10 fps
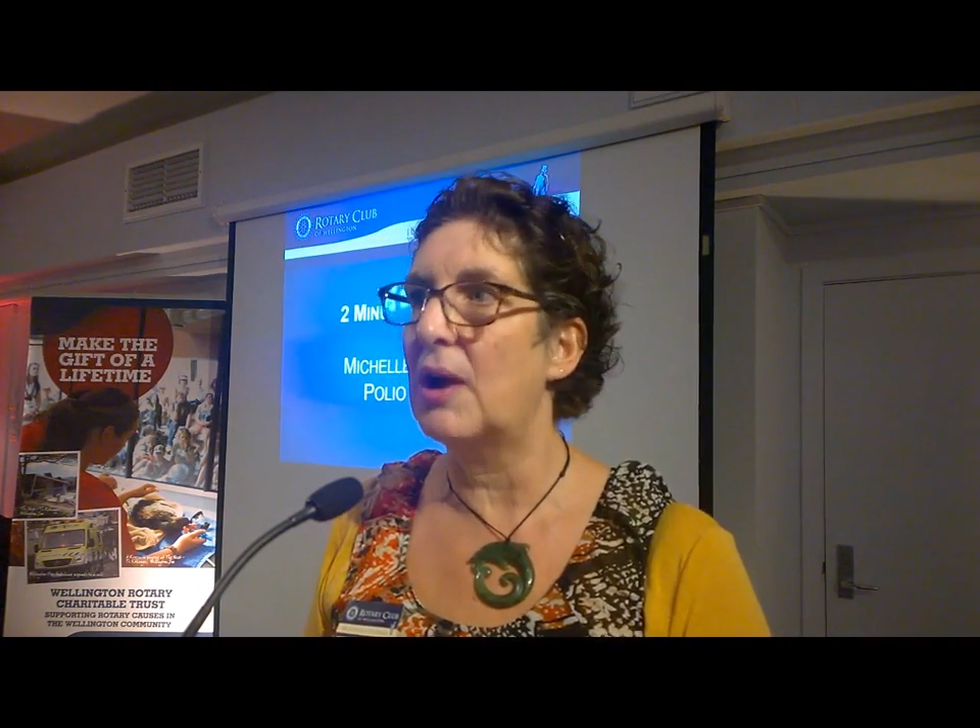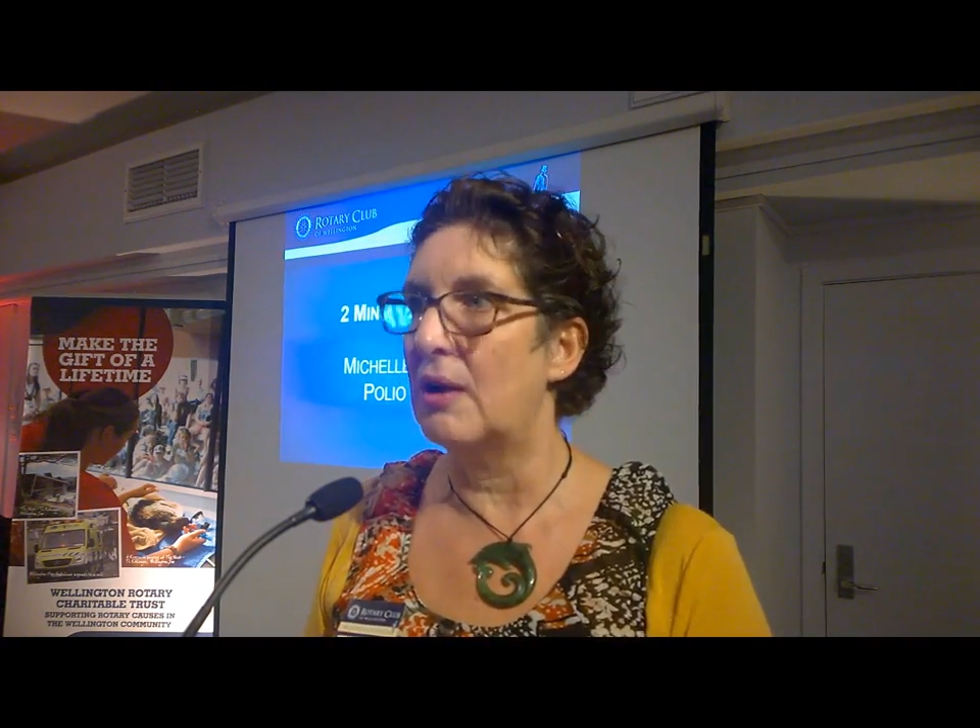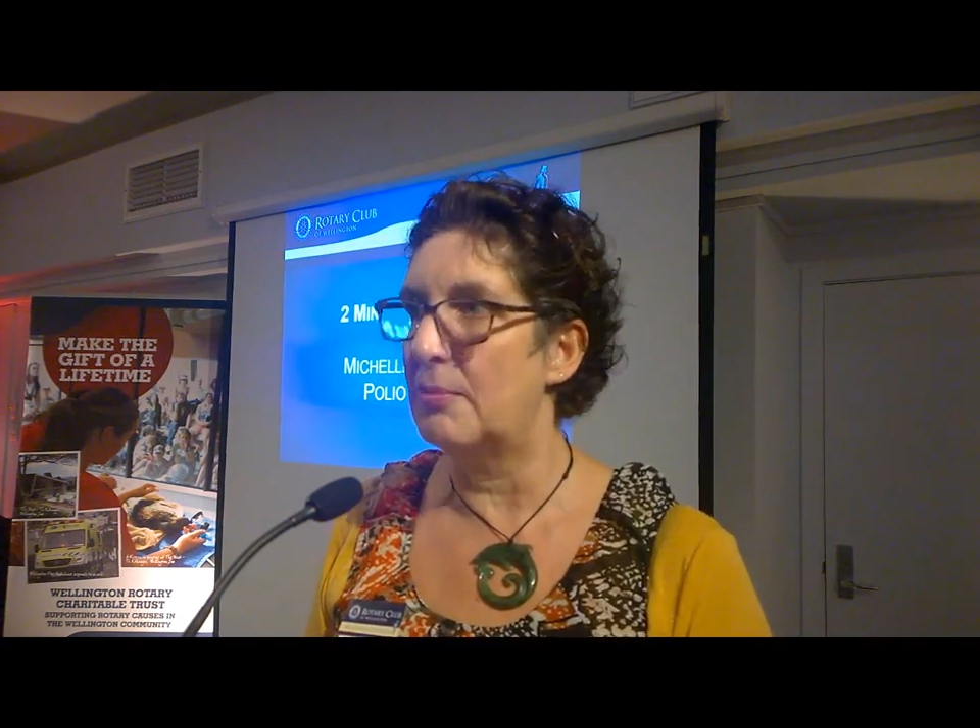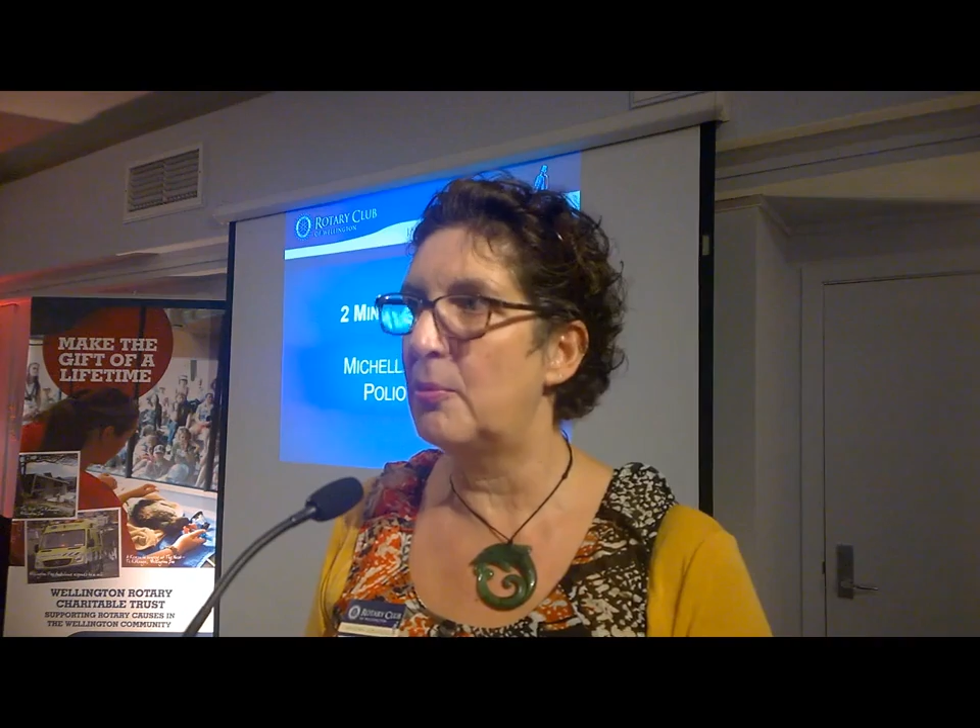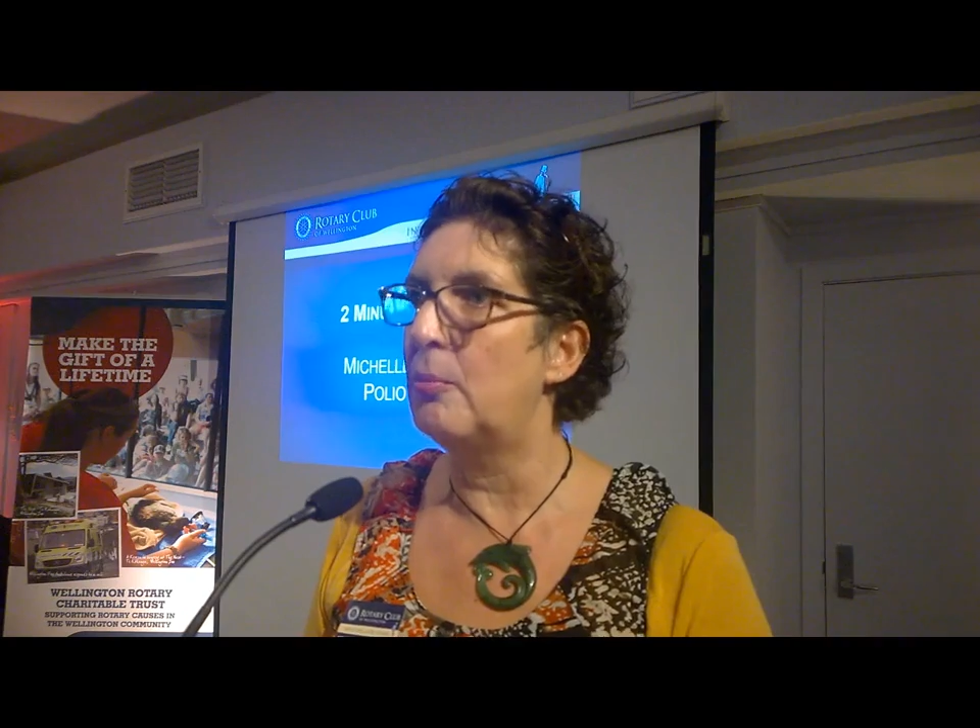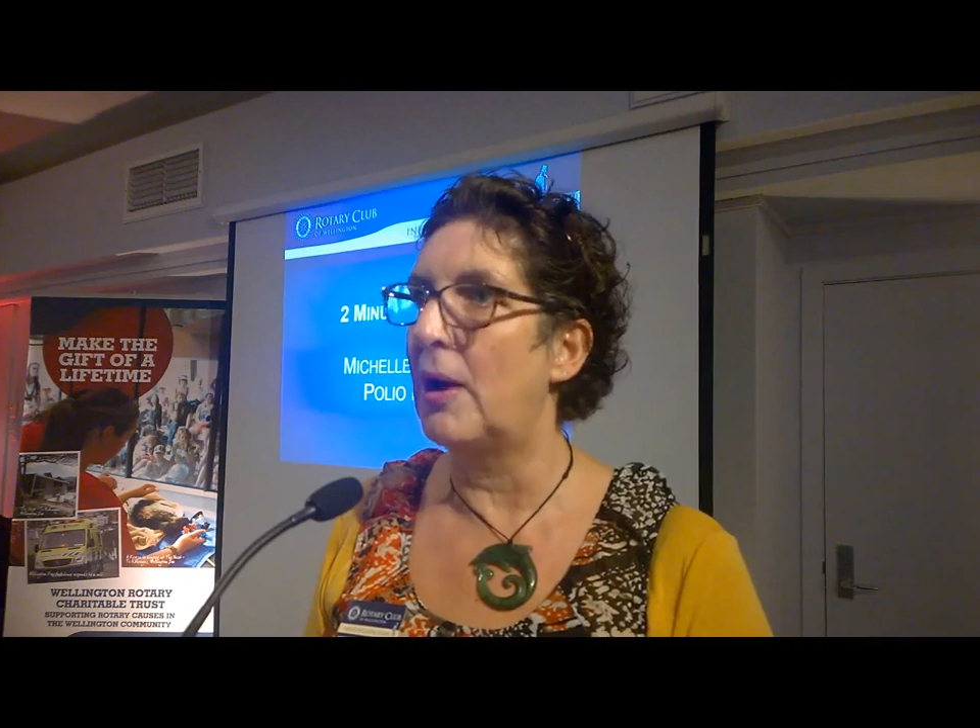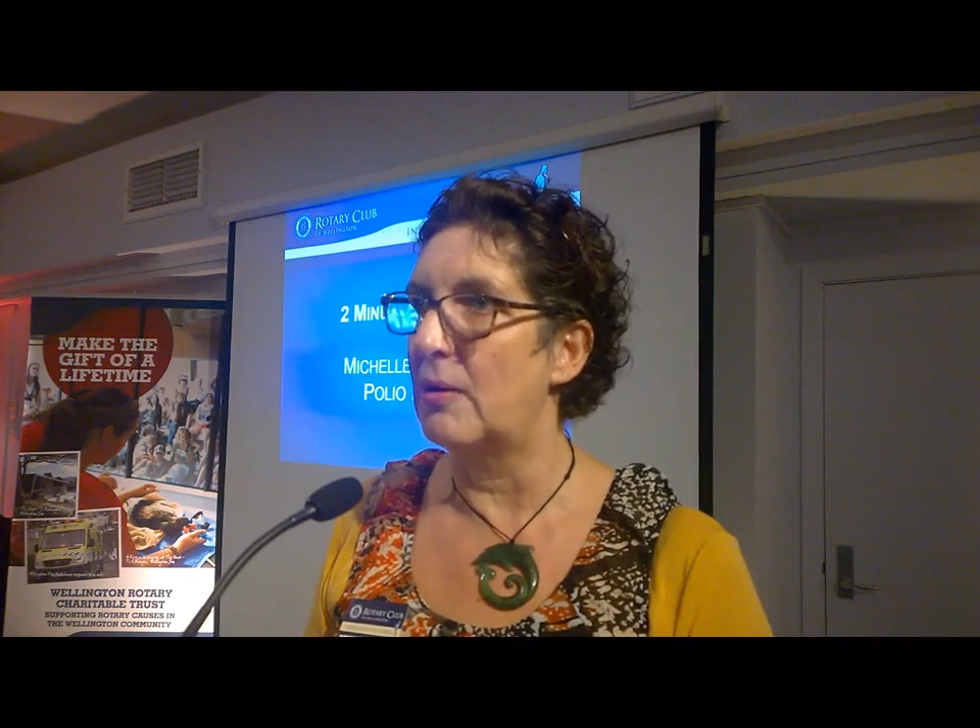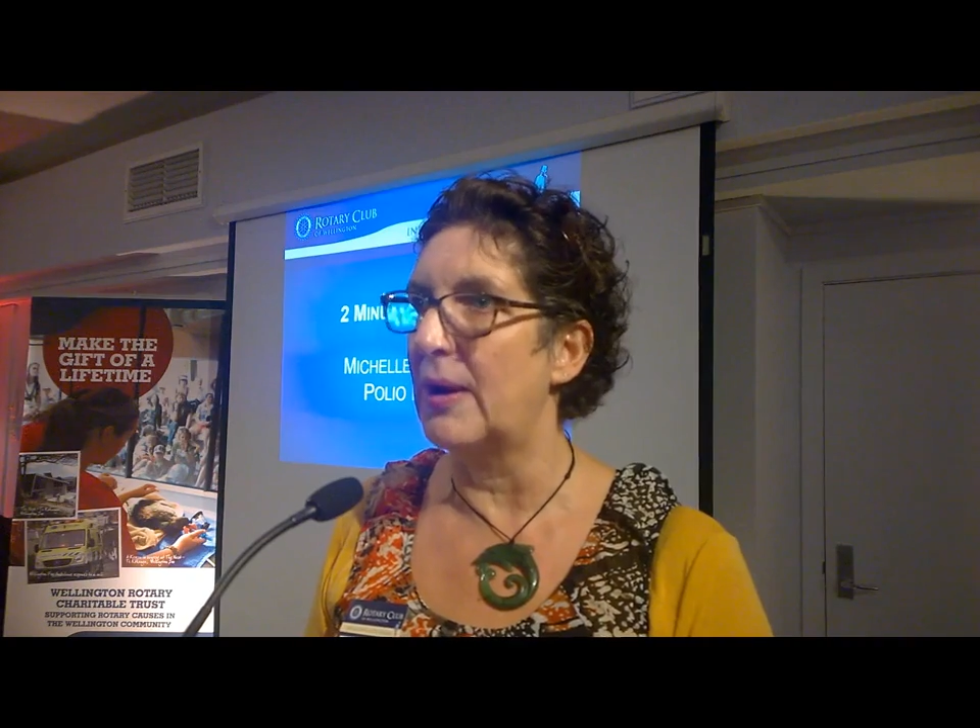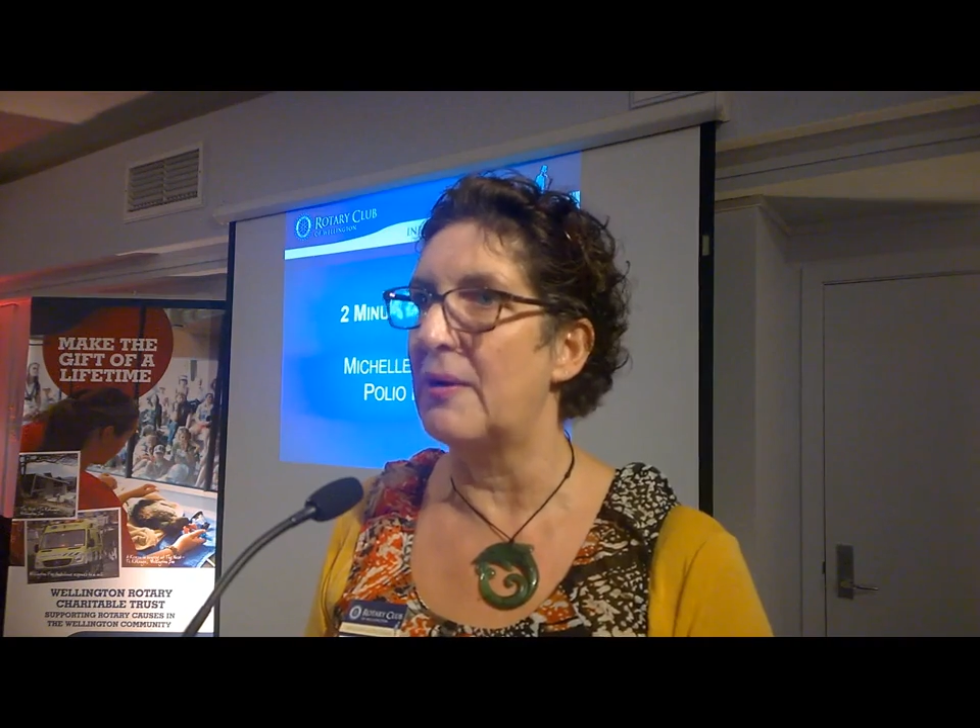global polio